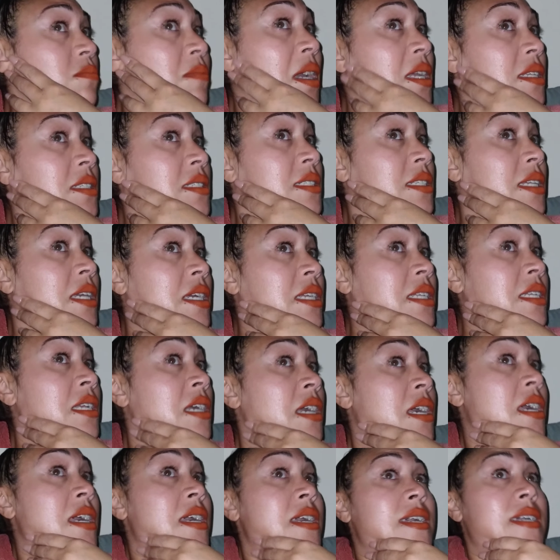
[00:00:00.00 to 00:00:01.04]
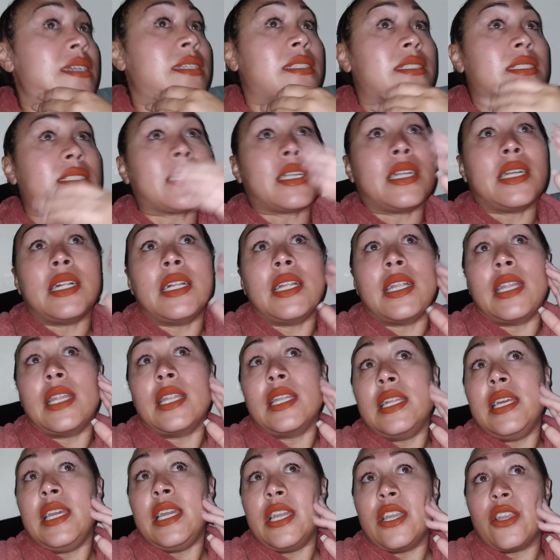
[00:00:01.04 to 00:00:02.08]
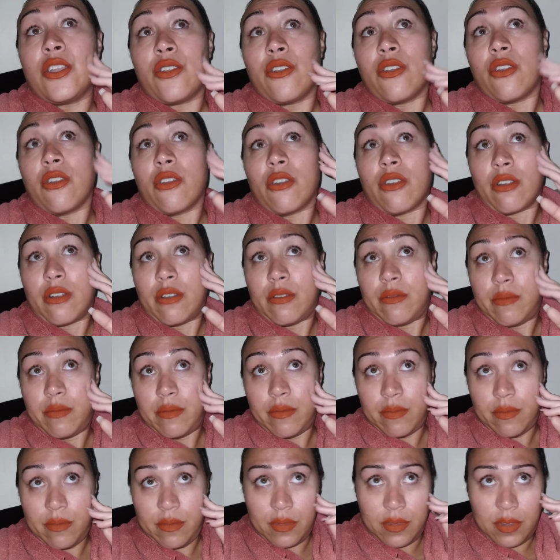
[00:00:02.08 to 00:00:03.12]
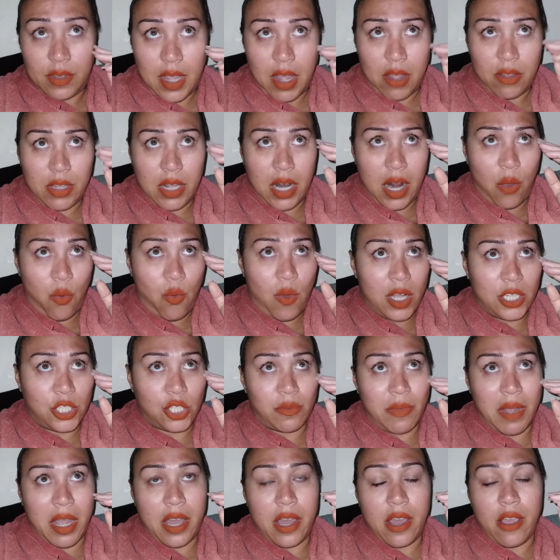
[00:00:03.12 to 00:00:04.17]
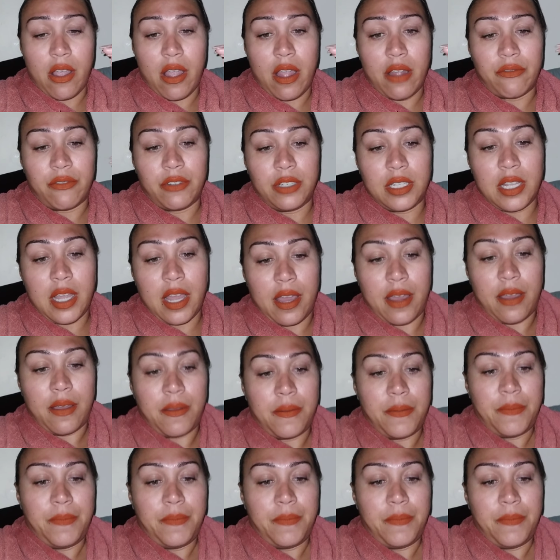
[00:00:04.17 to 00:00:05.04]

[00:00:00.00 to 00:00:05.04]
my skin is clearer now that I wash my hair every day.